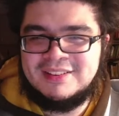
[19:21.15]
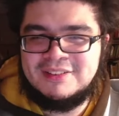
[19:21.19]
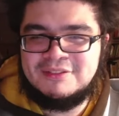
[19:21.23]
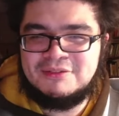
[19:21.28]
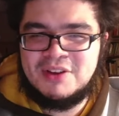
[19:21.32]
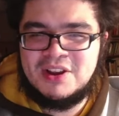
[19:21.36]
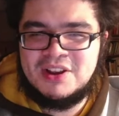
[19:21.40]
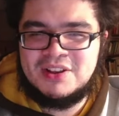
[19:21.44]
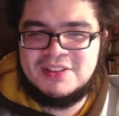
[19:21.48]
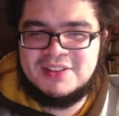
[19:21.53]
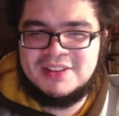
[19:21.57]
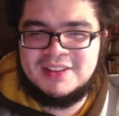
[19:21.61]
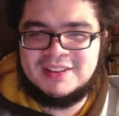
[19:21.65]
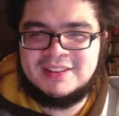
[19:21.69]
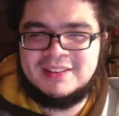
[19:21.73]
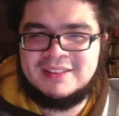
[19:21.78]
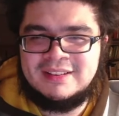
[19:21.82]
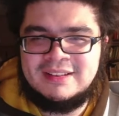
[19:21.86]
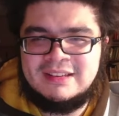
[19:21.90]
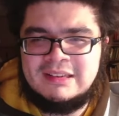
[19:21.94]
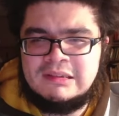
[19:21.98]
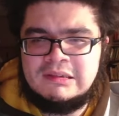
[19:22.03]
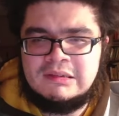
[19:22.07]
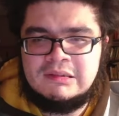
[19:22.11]
frankly.
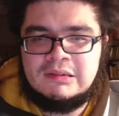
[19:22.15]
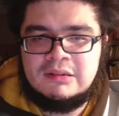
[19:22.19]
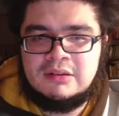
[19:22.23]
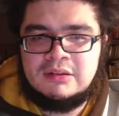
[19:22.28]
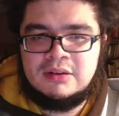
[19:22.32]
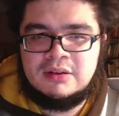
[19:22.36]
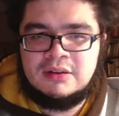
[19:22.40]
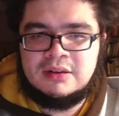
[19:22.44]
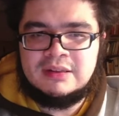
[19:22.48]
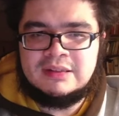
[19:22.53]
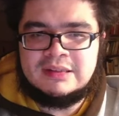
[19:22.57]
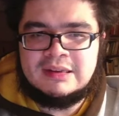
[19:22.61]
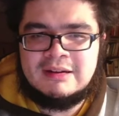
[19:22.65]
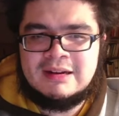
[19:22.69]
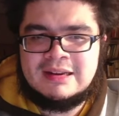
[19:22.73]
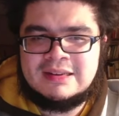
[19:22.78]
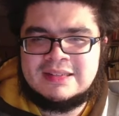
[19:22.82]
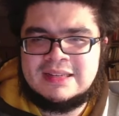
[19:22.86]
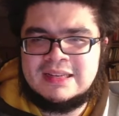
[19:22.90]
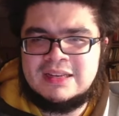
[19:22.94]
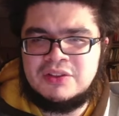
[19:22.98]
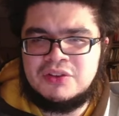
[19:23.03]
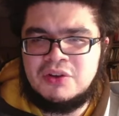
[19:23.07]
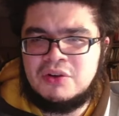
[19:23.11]
Dare I
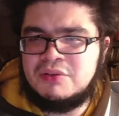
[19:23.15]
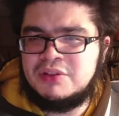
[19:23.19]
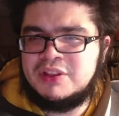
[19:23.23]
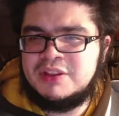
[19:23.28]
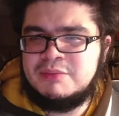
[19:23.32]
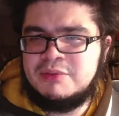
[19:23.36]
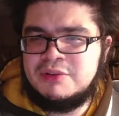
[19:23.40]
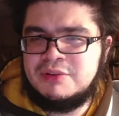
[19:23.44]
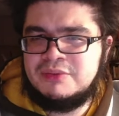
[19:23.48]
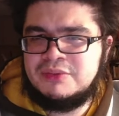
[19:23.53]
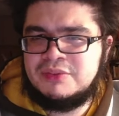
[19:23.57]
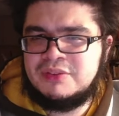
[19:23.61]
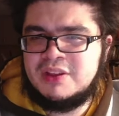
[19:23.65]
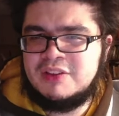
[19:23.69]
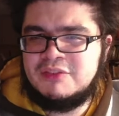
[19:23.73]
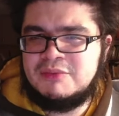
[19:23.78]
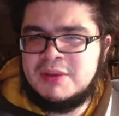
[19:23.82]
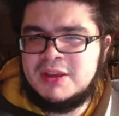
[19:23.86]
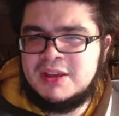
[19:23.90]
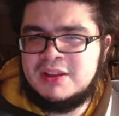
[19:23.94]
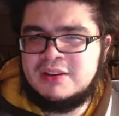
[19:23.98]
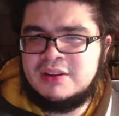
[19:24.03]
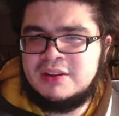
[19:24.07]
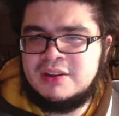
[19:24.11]
say the only moves they've
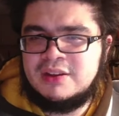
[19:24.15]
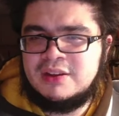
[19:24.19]
made?